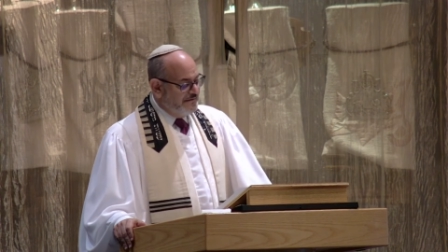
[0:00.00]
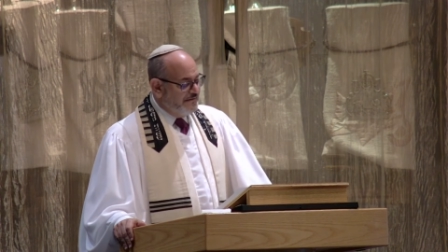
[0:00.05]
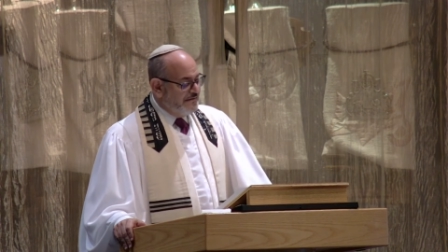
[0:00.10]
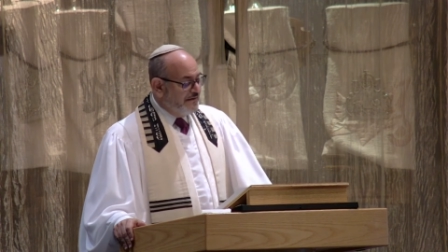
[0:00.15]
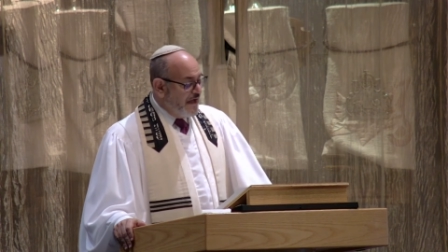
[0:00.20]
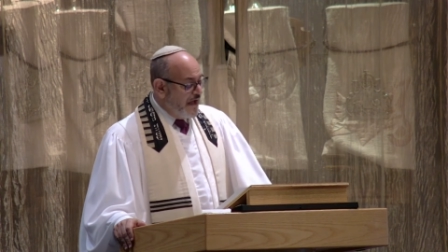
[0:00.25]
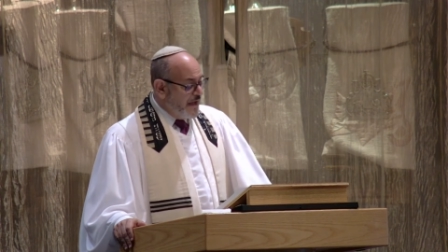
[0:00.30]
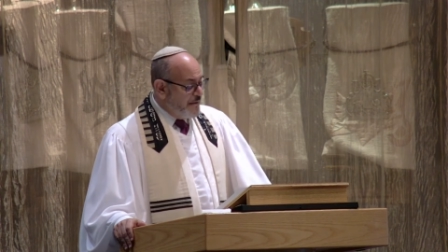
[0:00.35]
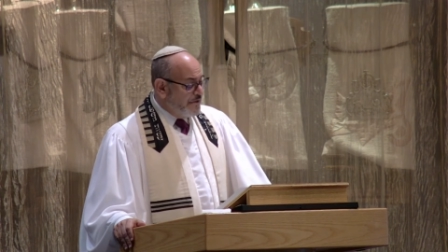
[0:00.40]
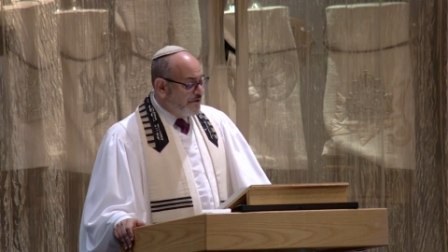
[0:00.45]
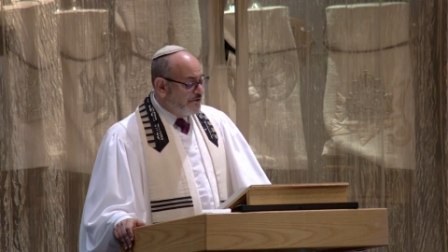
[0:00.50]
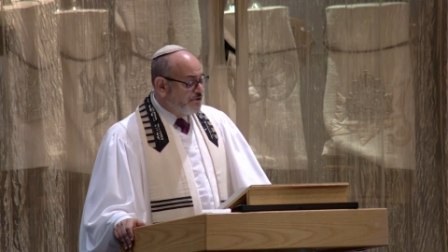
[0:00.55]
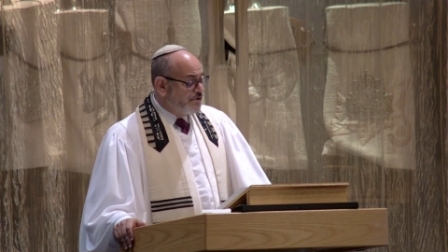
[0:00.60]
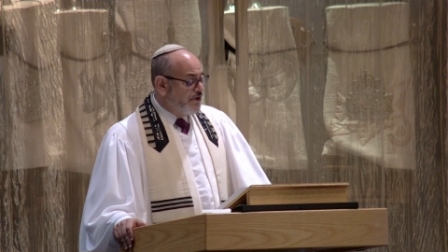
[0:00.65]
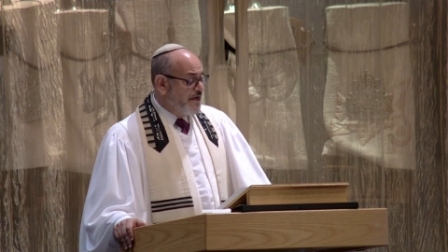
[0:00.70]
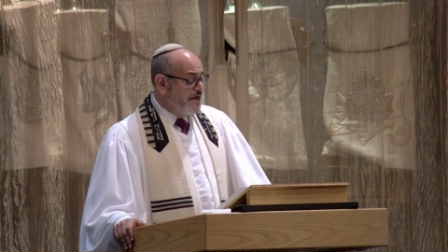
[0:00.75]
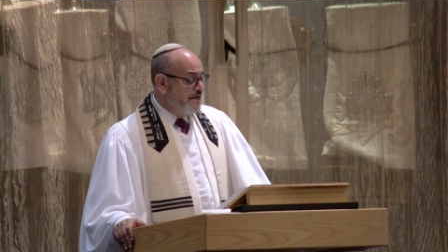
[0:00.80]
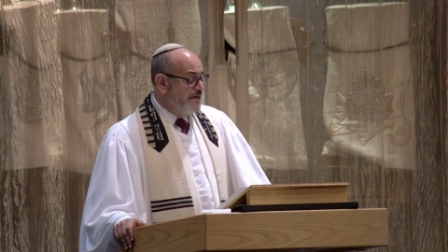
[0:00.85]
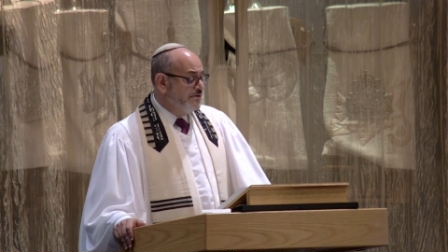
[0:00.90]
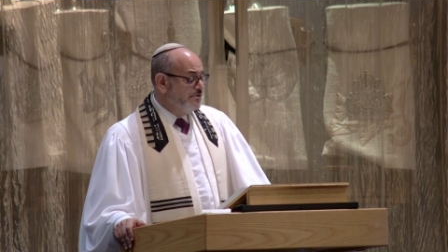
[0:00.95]
Climate
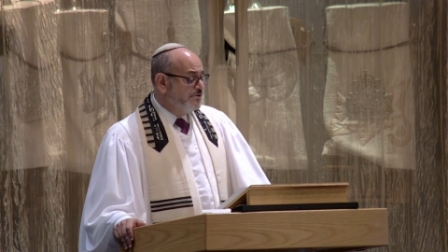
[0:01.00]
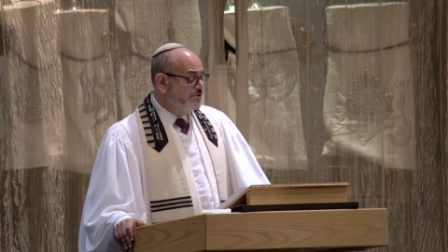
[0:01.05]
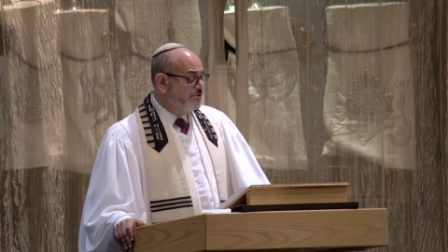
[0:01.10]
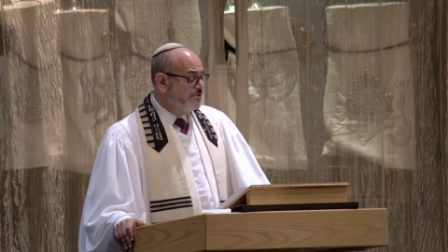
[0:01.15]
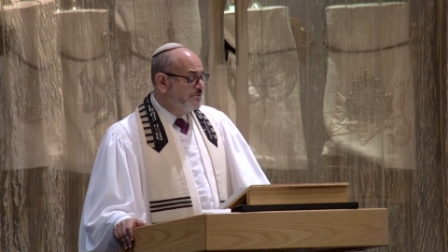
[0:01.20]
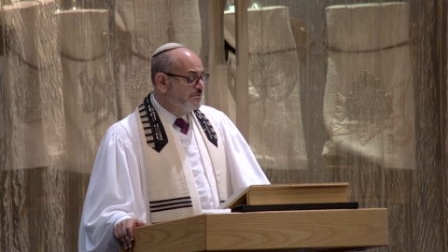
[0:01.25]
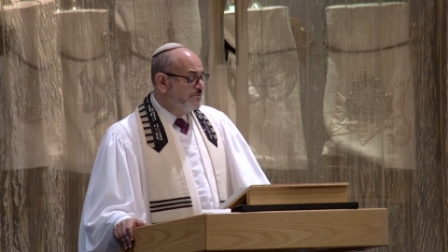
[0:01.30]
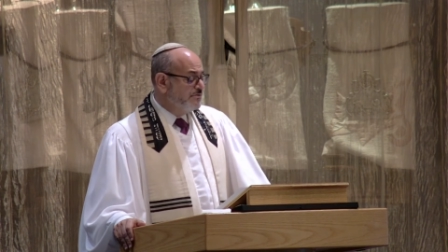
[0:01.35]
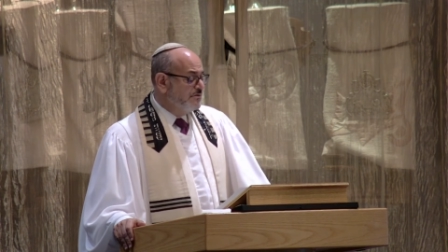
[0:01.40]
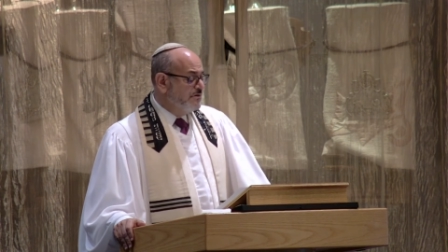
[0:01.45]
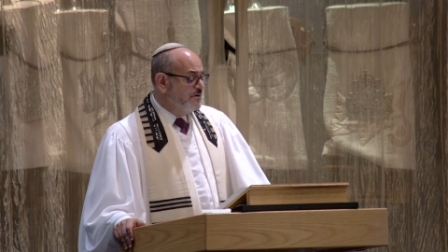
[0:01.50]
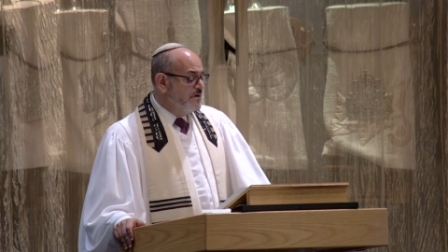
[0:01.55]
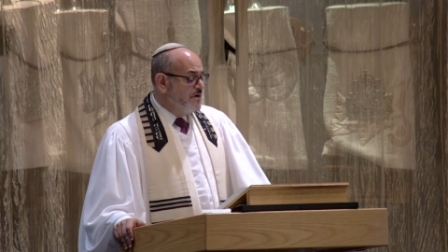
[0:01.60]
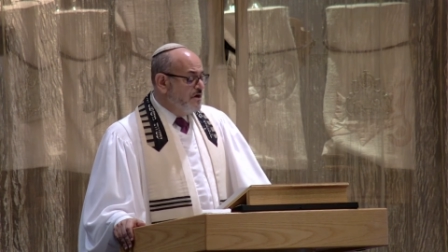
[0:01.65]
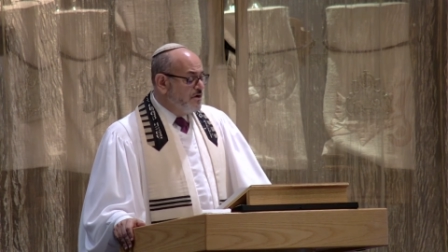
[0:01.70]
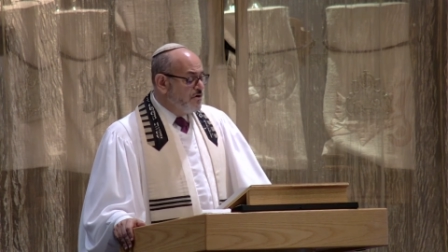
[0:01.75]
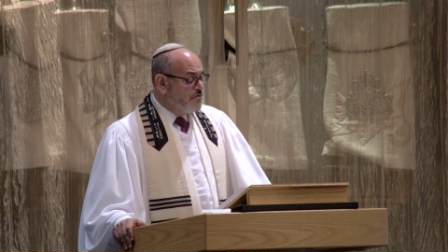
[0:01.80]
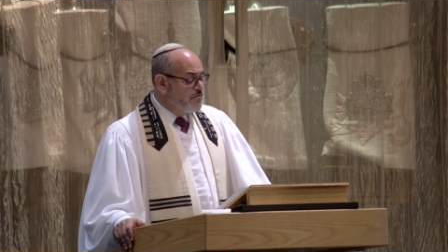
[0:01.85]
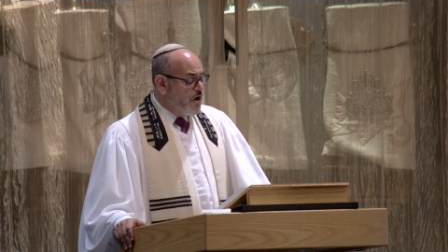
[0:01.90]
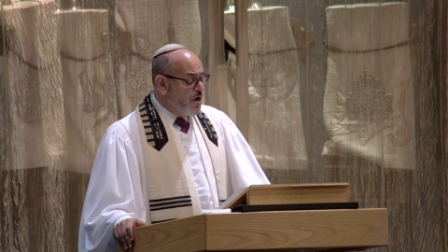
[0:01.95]
change,
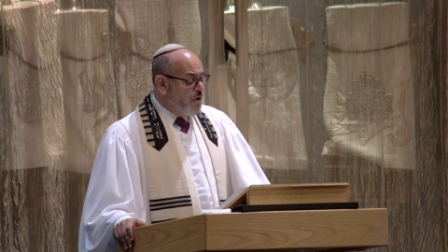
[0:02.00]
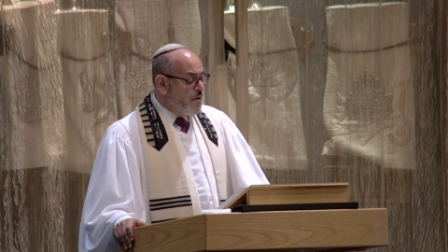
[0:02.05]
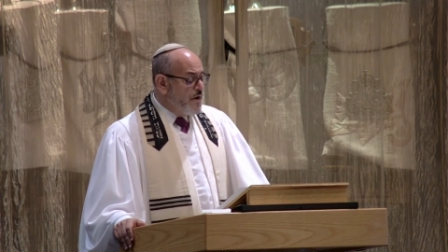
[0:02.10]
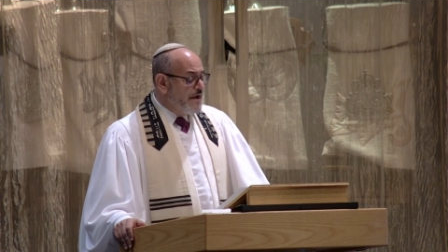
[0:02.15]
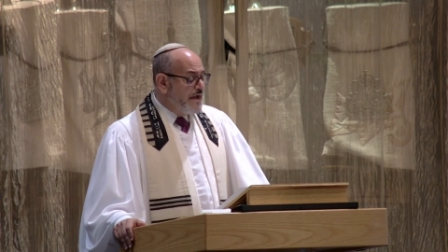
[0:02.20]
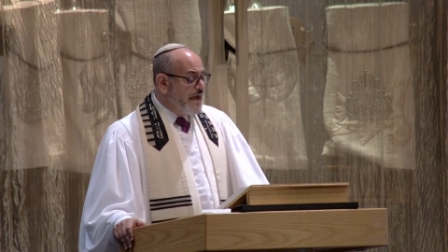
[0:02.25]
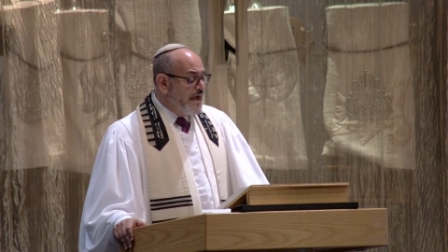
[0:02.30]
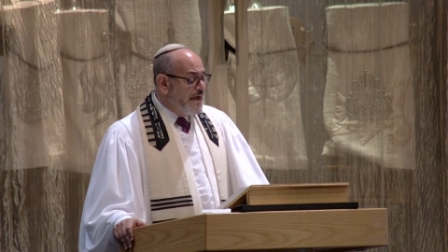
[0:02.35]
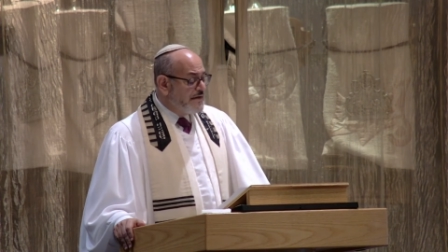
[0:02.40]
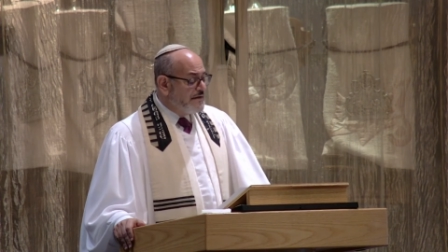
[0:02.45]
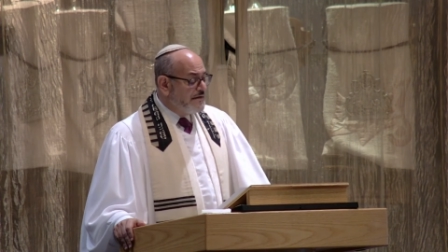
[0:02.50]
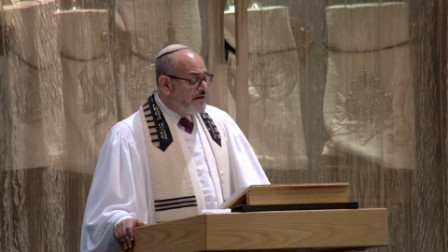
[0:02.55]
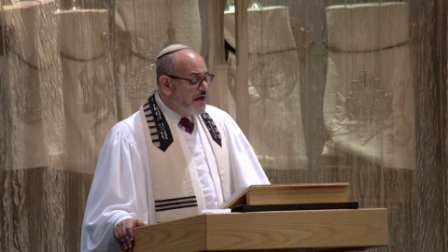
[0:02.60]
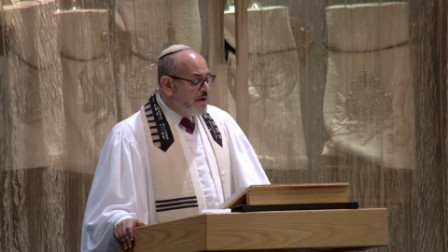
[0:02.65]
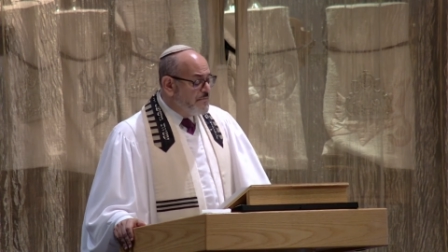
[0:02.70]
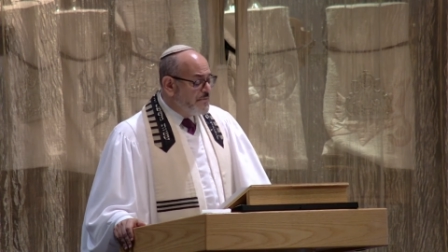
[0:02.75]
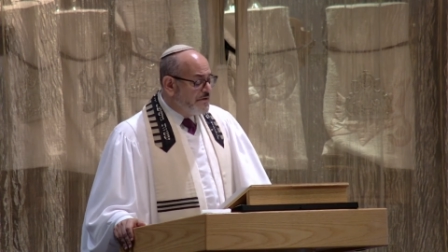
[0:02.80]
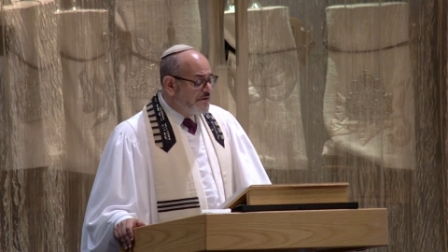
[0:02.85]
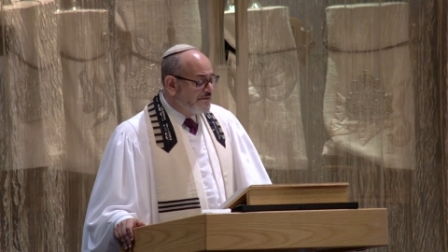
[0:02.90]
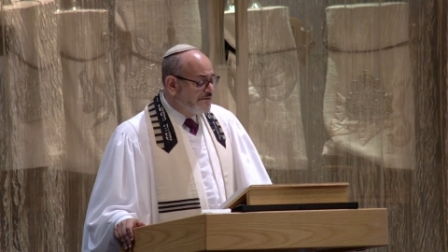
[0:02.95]
growing
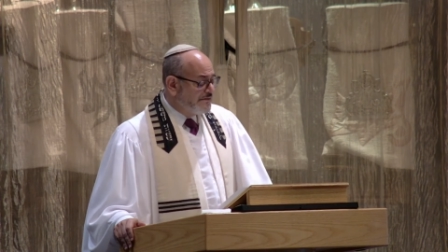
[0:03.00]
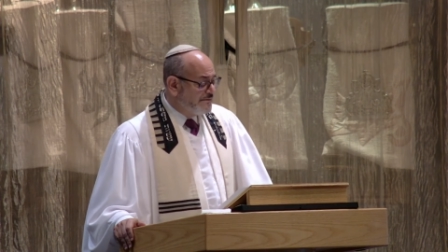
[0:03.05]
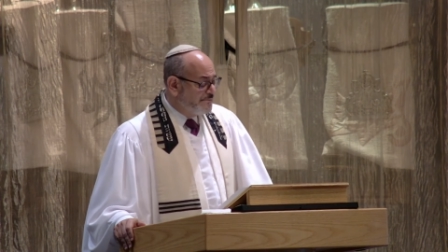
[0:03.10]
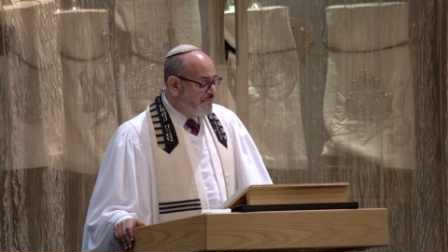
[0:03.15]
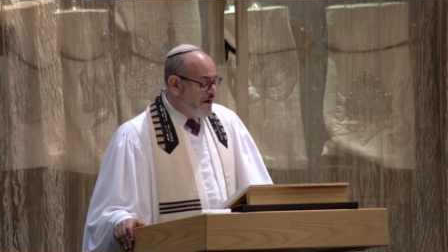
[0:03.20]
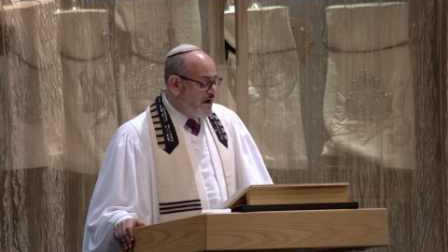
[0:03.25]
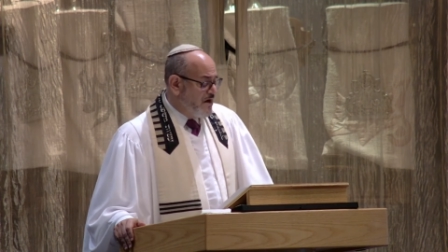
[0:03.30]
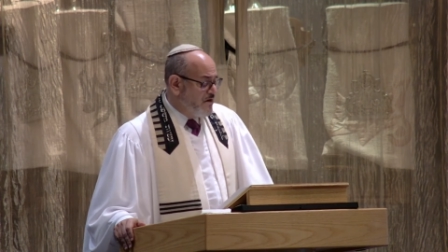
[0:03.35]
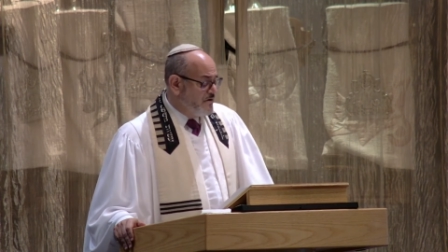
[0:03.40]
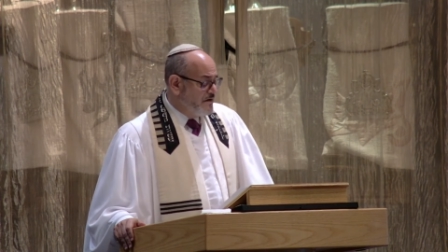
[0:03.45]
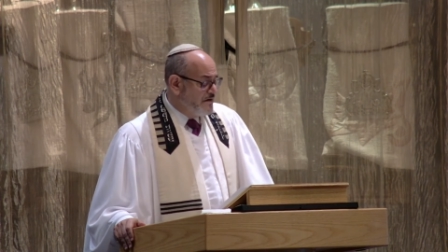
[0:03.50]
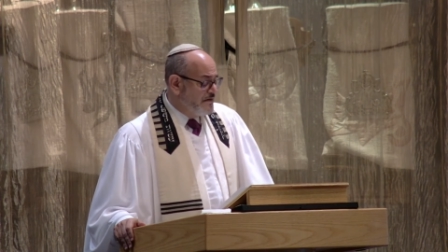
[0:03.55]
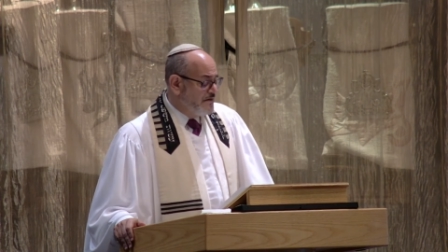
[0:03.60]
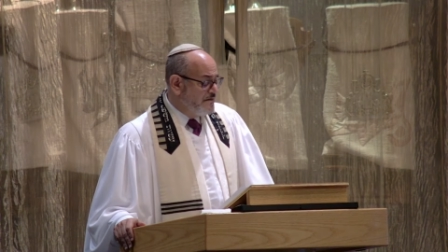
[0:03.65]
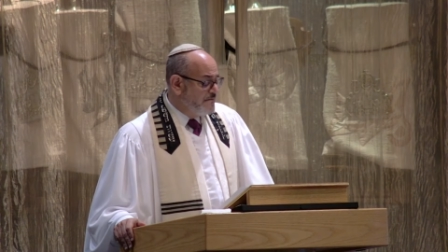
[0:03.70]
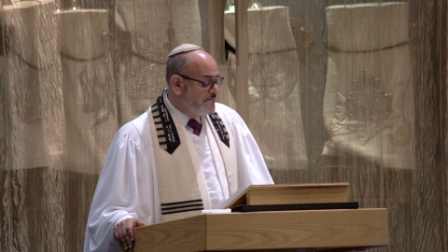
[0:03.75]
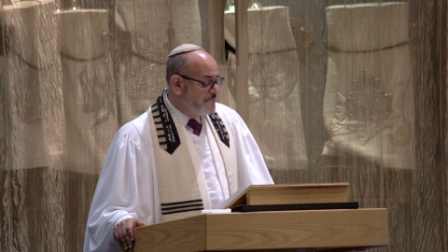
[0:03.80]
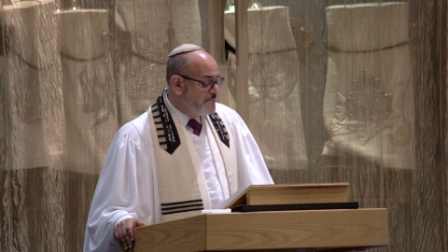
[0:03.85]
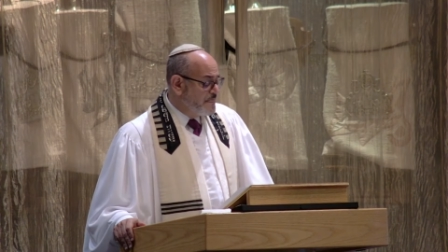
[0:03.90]
economic disparity,